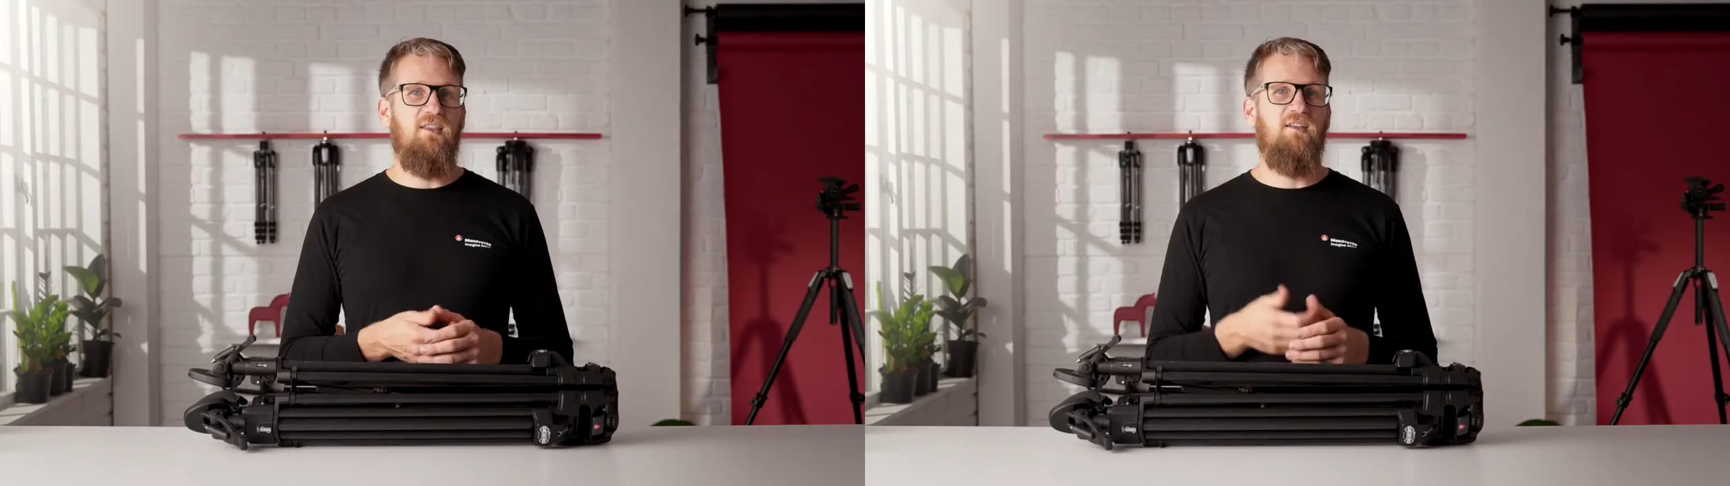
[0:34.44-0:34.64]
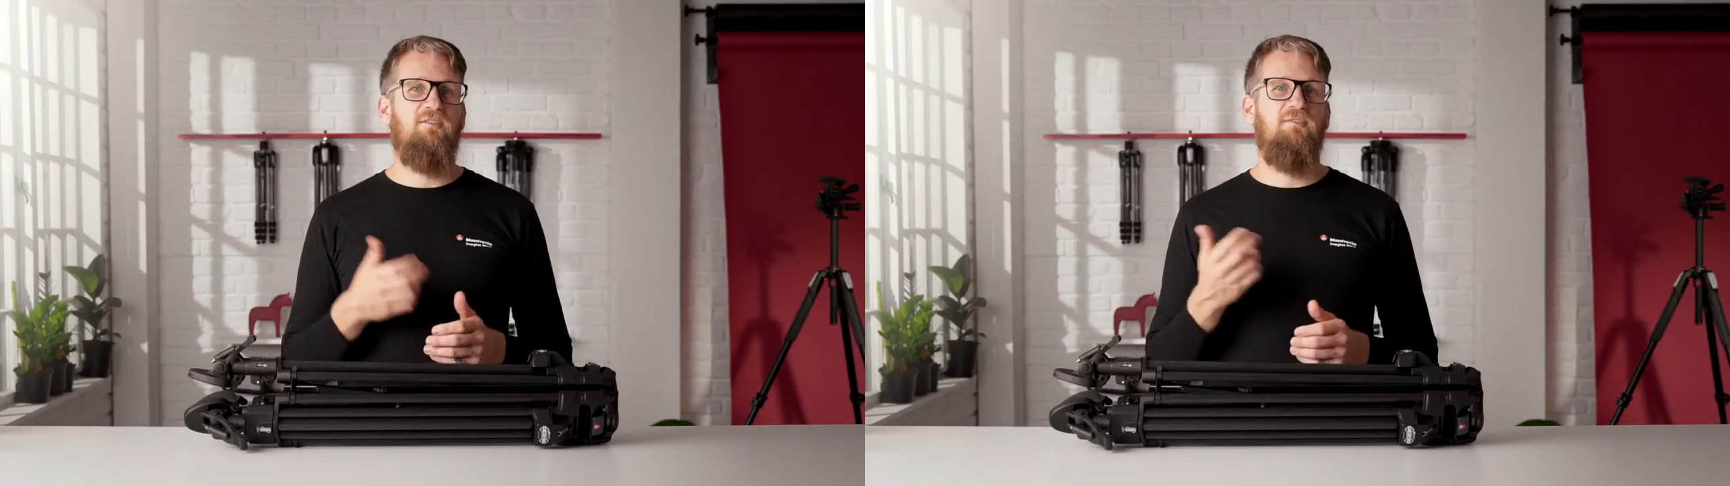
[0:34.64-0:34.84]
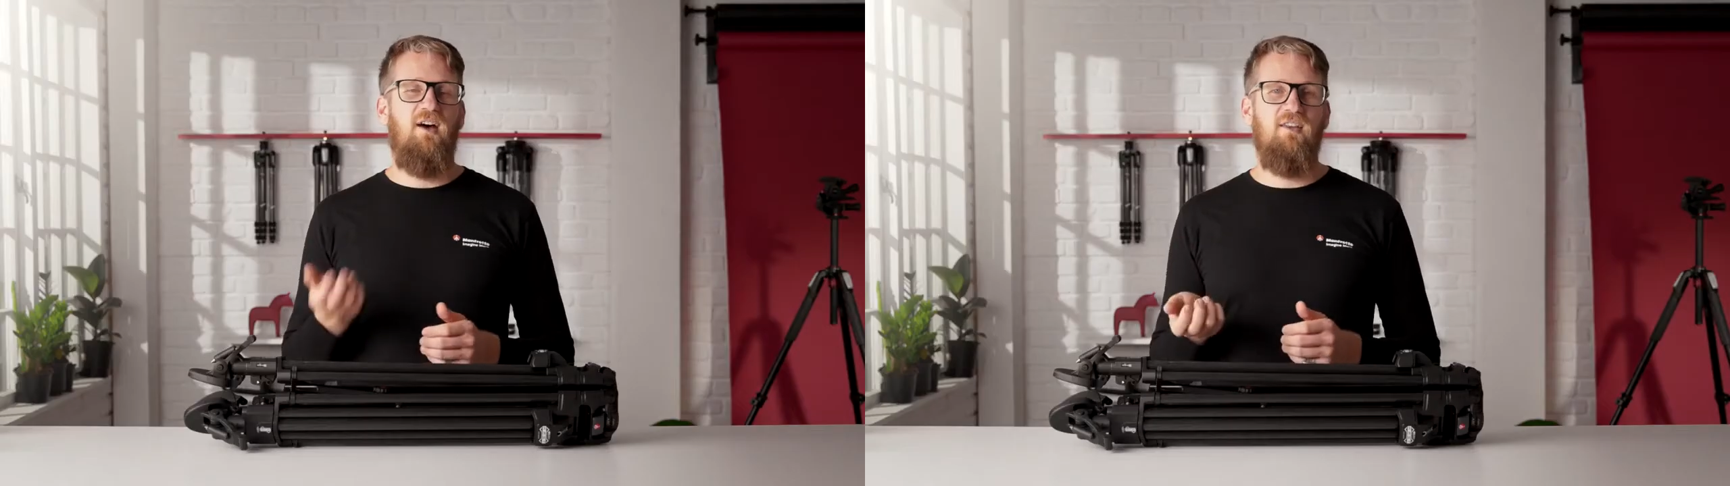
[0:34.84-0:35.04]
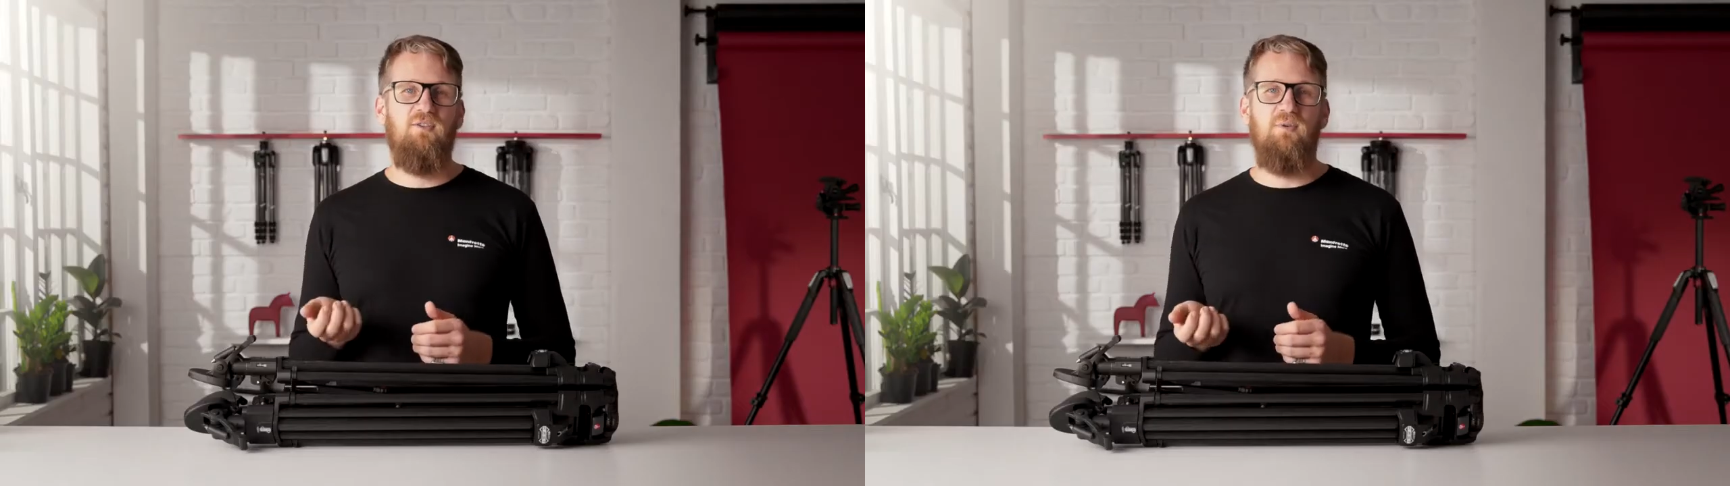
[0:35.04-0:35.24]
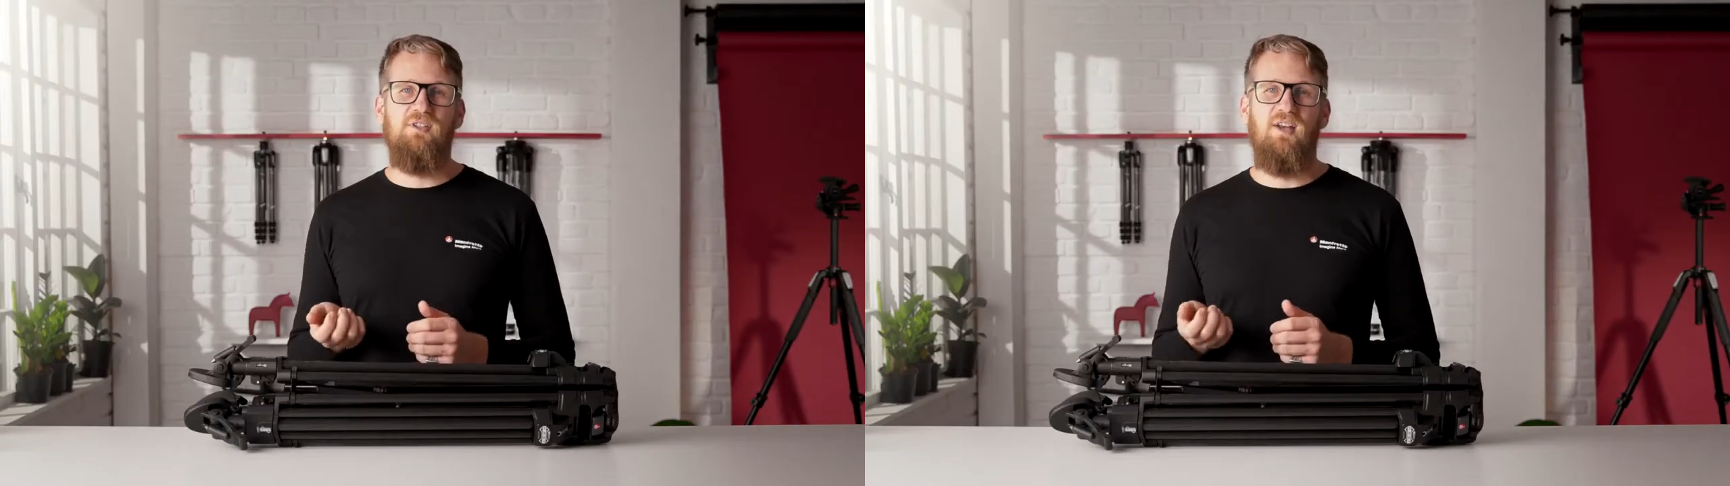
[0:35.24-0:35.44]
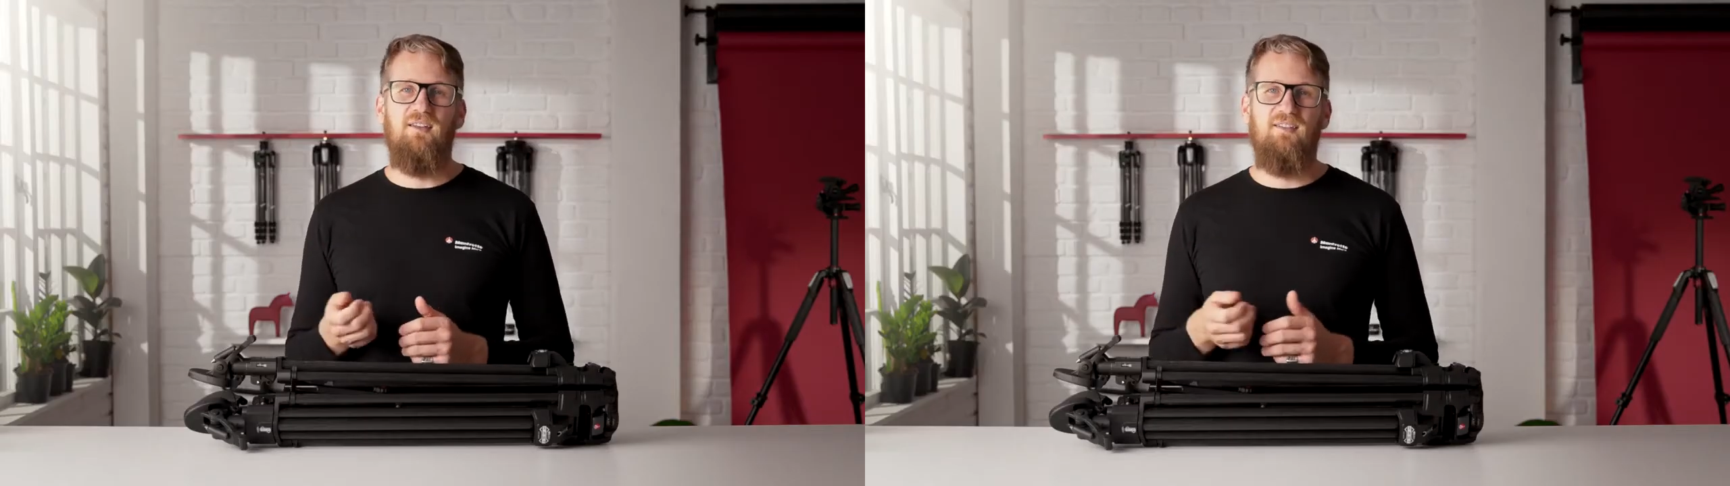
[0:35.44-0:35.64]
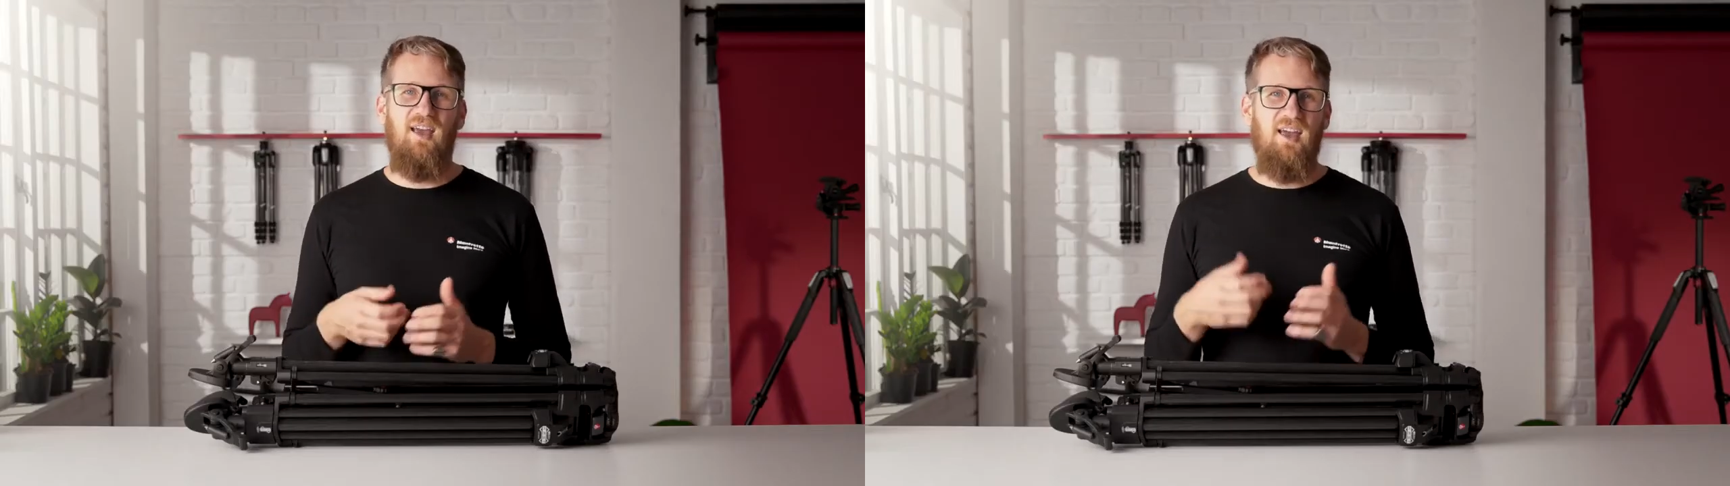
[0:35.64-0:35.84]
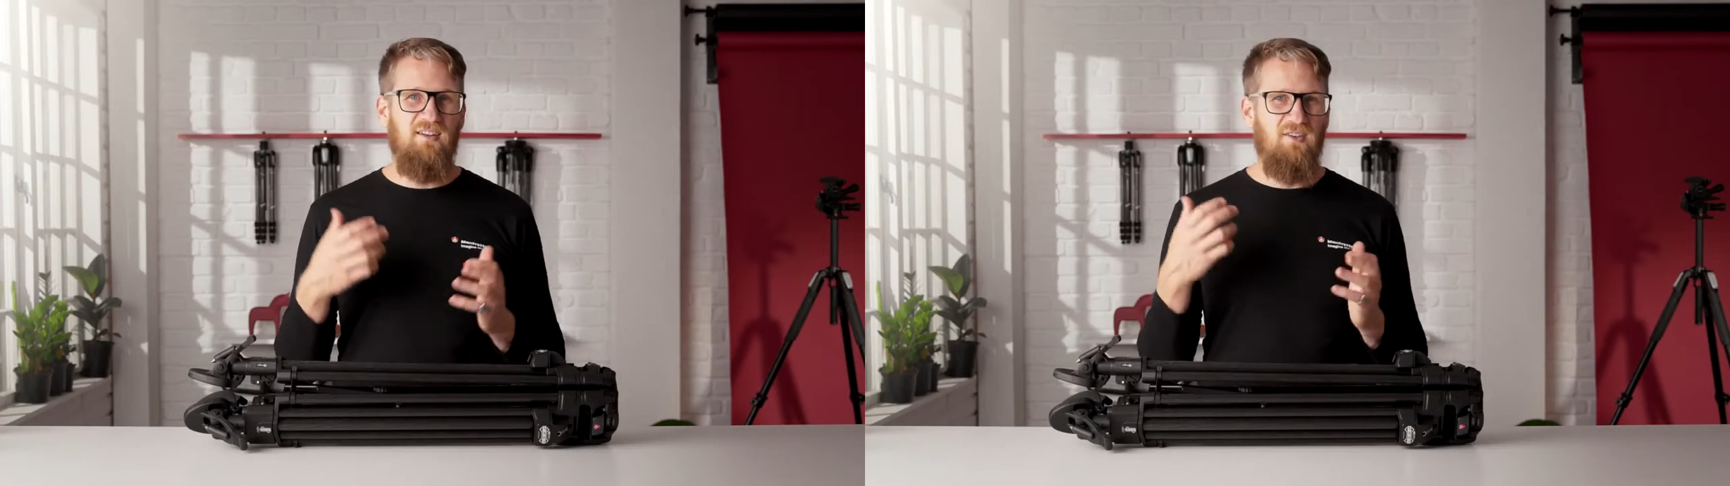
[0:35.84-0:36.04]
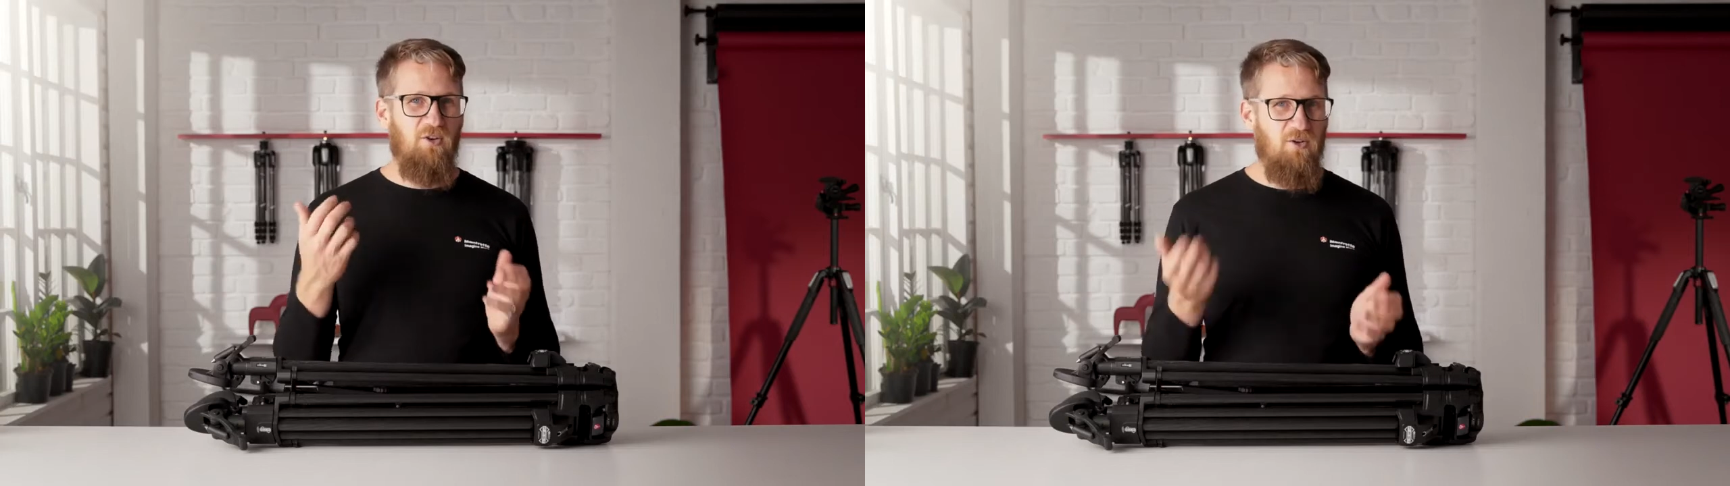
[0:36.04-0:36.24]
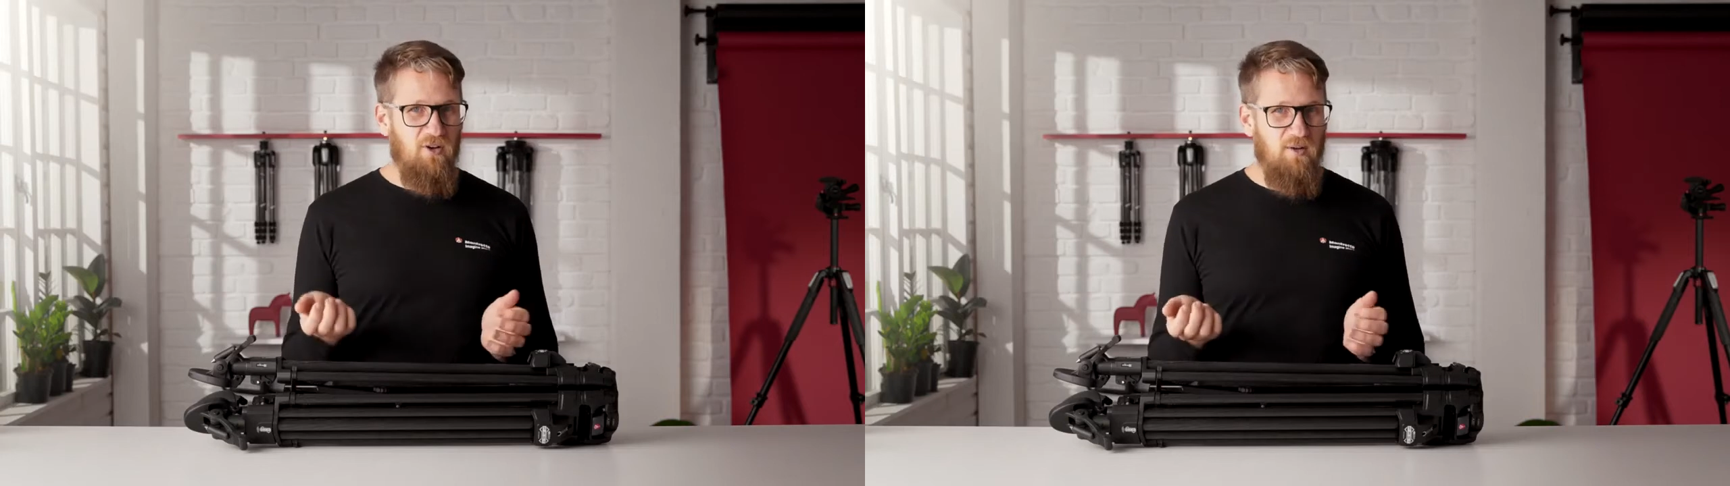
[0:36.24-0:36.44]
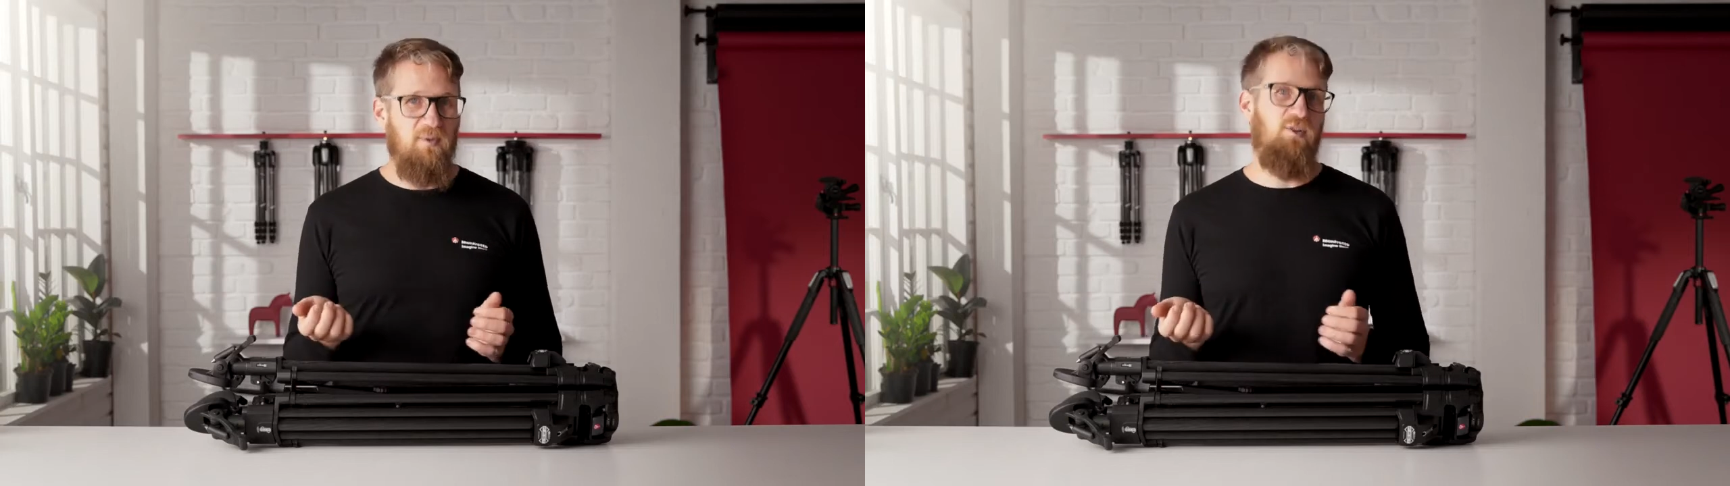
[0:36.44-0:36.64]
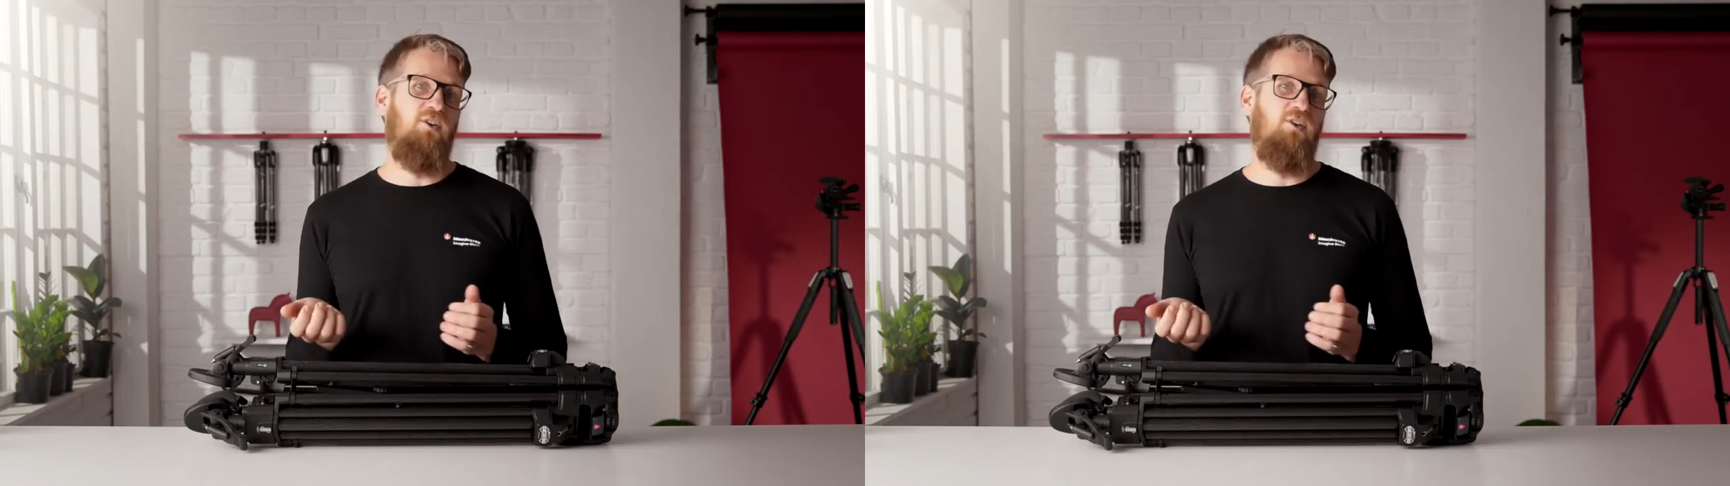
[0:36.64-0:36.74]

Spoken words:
that's fast to adjust and incredibly